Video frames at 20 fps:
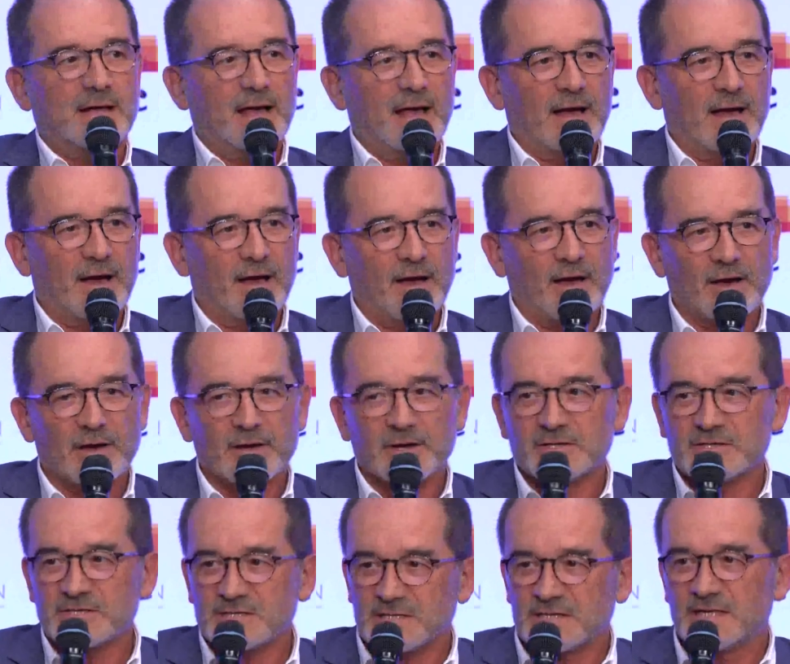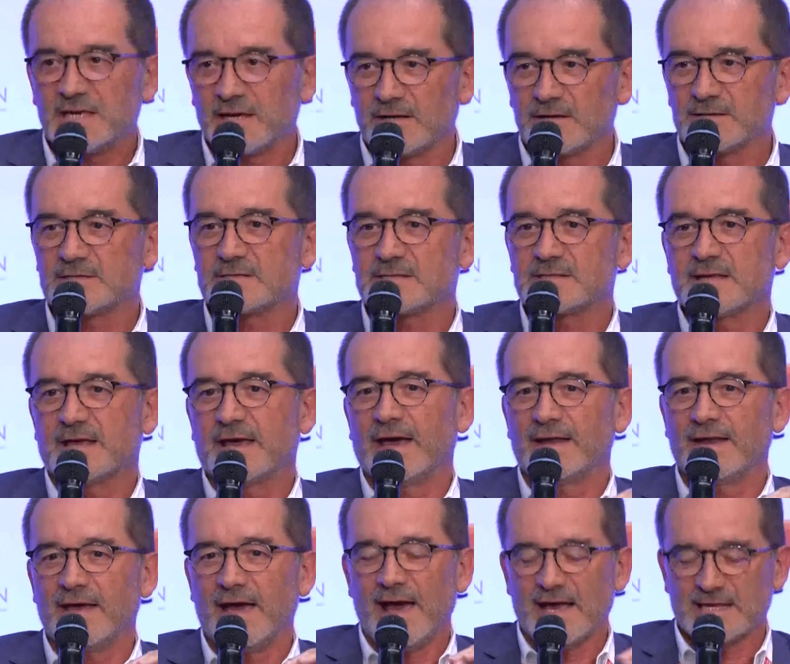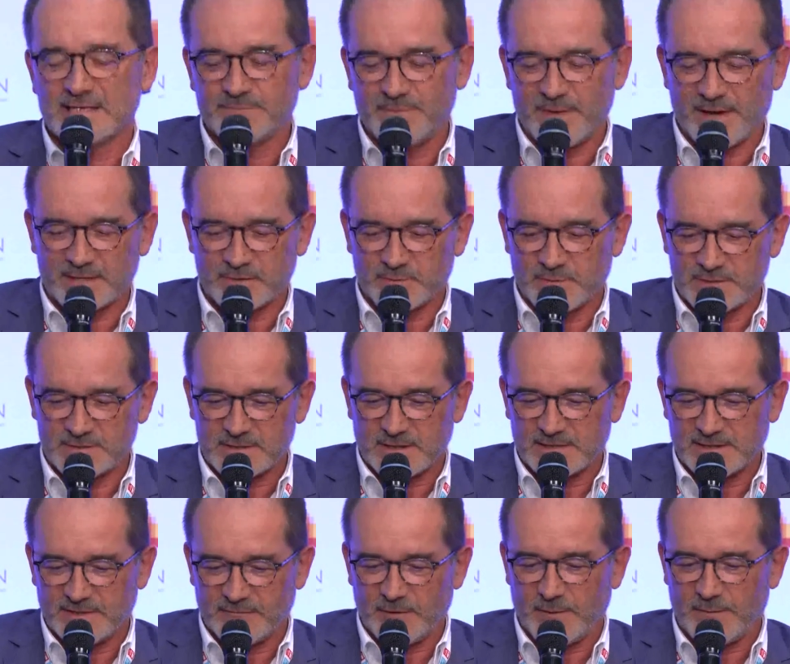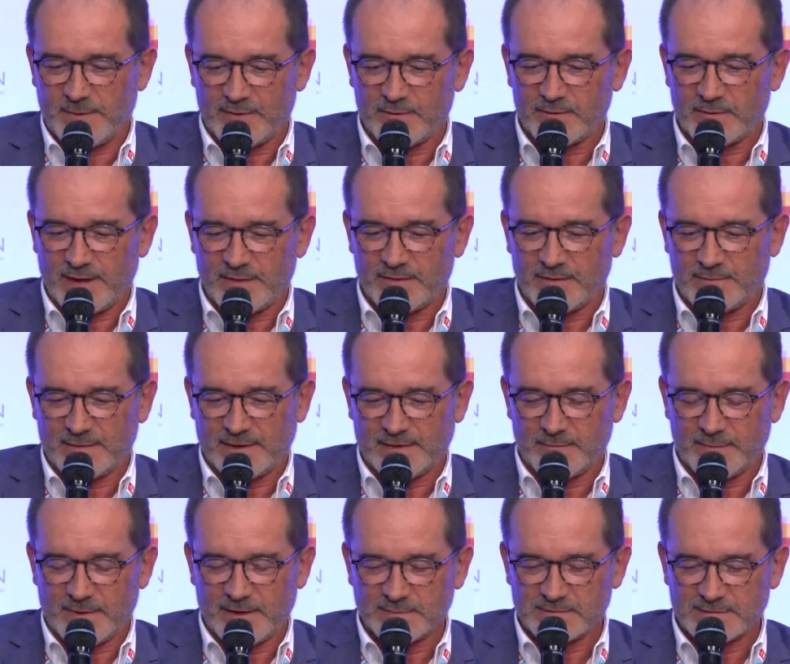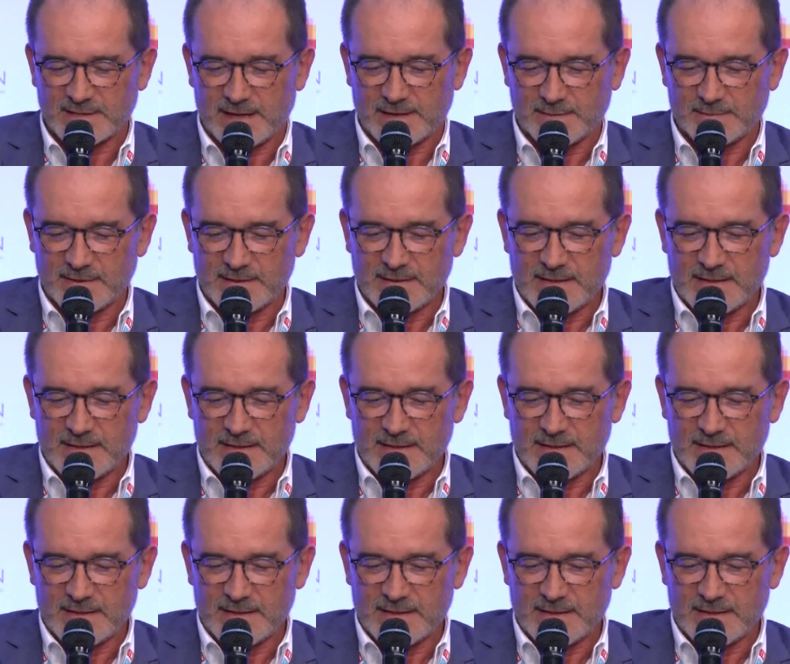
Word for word: uh, skills and aspects which are developed at the, at the, at the